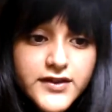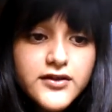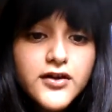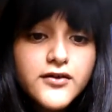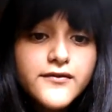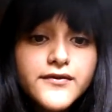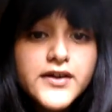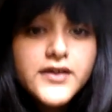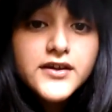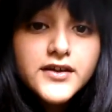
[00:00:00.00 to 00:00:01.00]
globe,
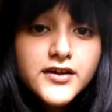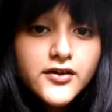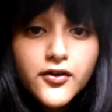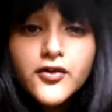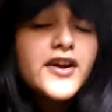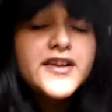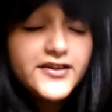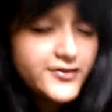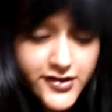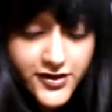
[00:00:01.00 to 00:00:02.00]
or
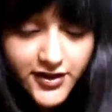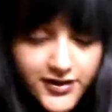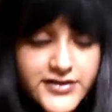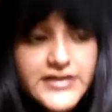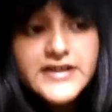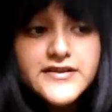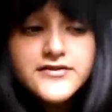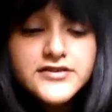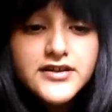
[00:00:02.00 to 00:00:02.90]
any other continent.